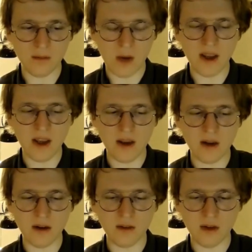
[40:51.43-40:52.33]
in
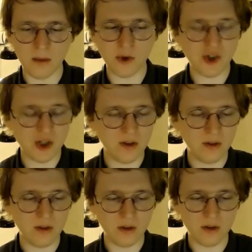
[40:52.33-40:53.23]
Mahe and its
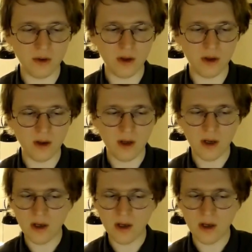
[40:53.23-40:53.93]
subregions, including,